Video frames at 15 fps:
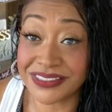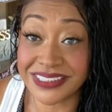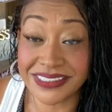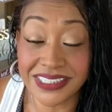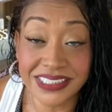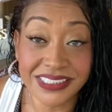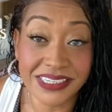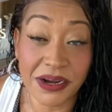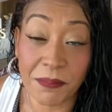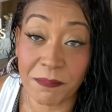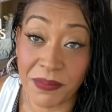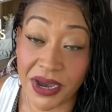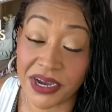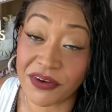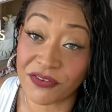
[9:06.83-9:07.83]
It's less than a
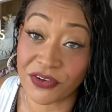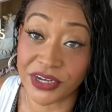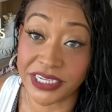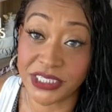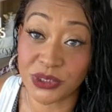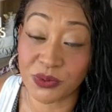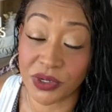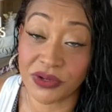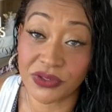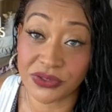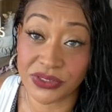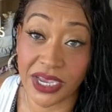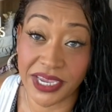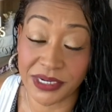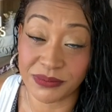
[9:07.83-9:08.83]
buck for each one of
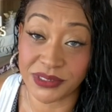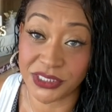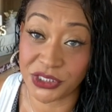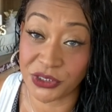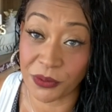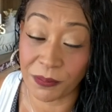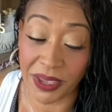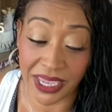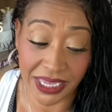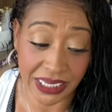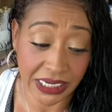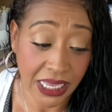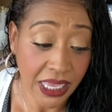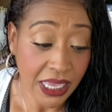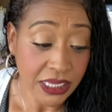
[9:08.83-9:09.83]
those items that you're paying.